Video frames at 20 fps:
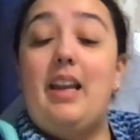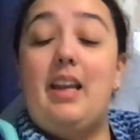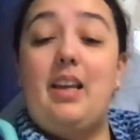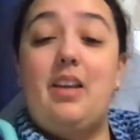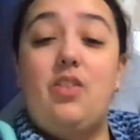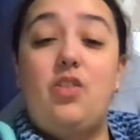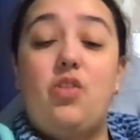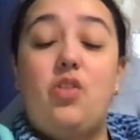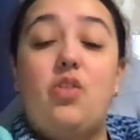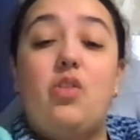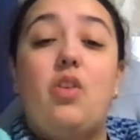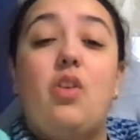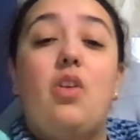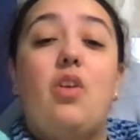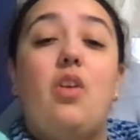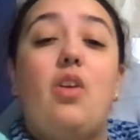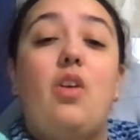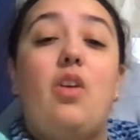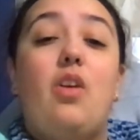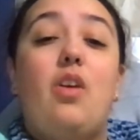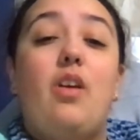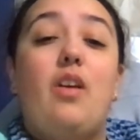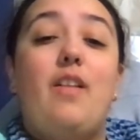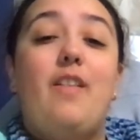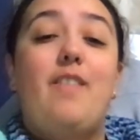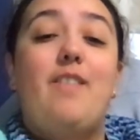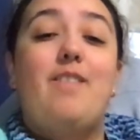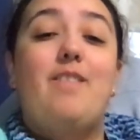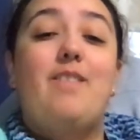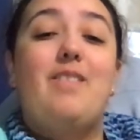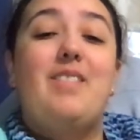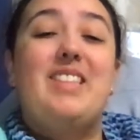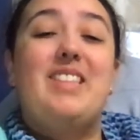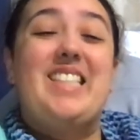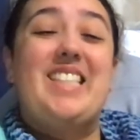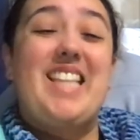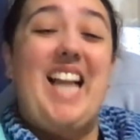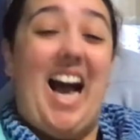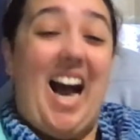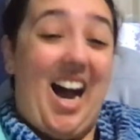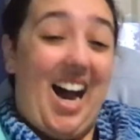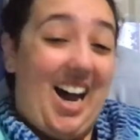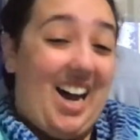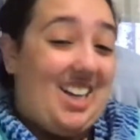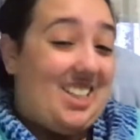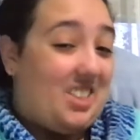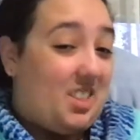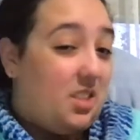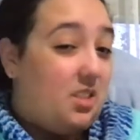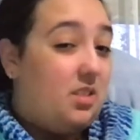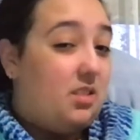is hard.